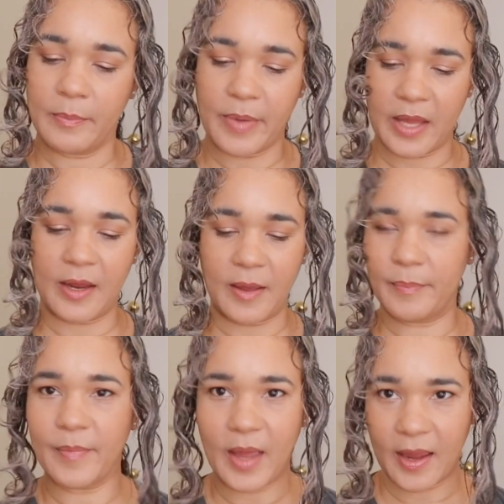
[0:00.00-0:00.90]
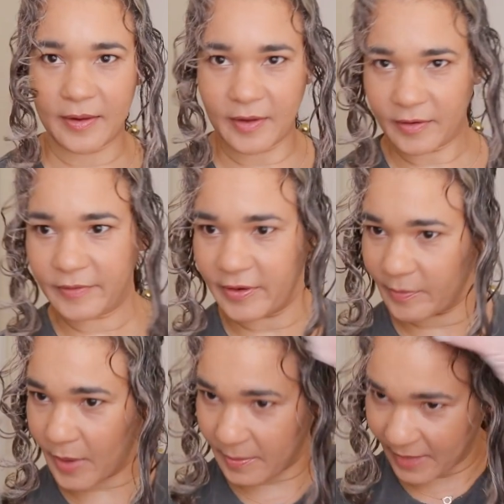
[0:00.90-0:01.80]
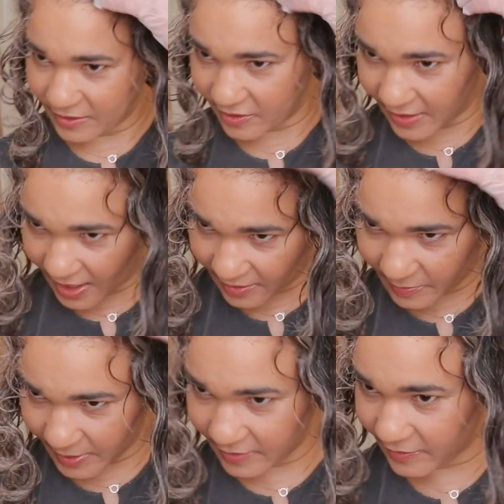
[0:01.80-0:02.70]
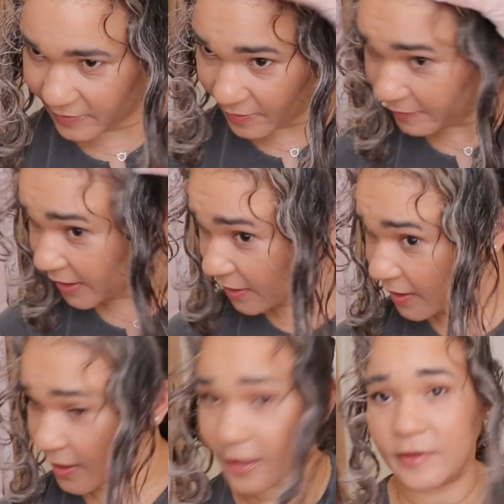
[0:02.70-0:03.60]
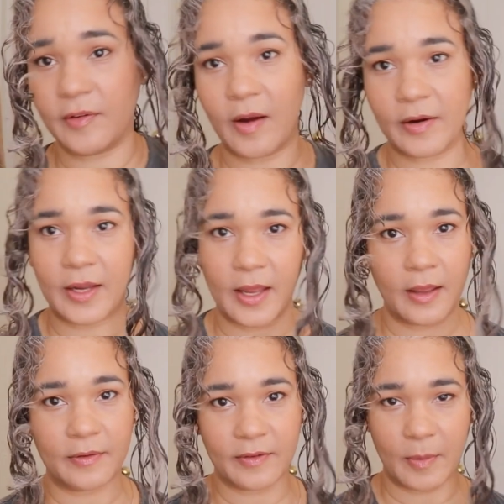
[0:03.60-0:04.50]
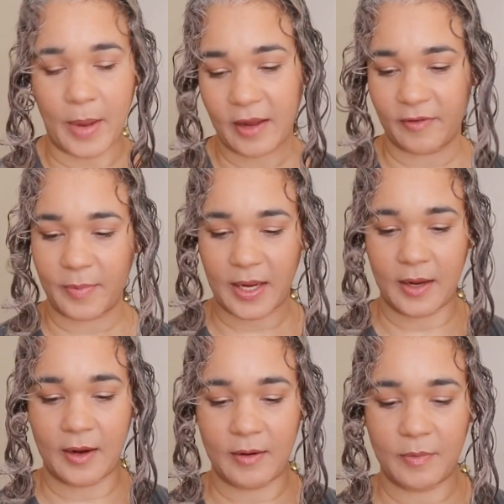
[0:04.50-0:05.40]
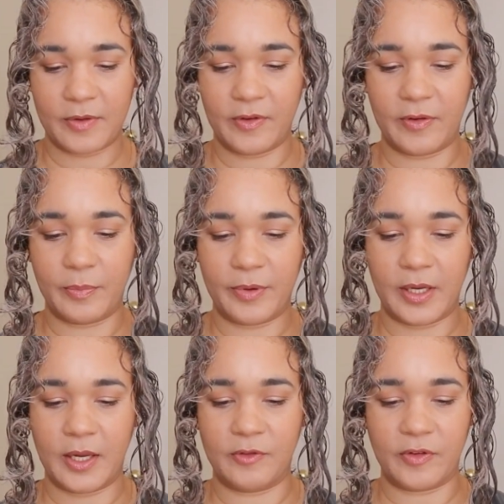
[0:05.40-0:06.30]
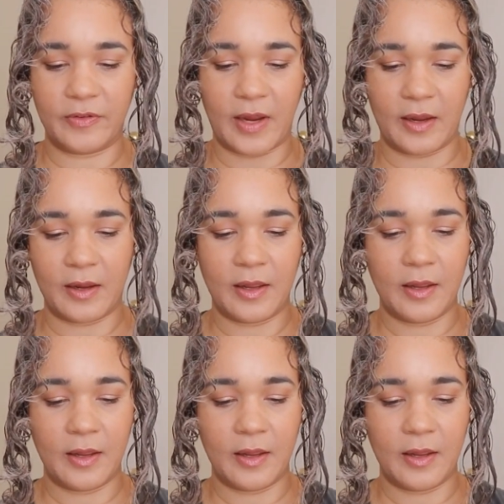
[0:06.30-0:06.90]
But the only reason why I mentioned that is because it's already looking as dark as the back of my hair, which is pretty interesting.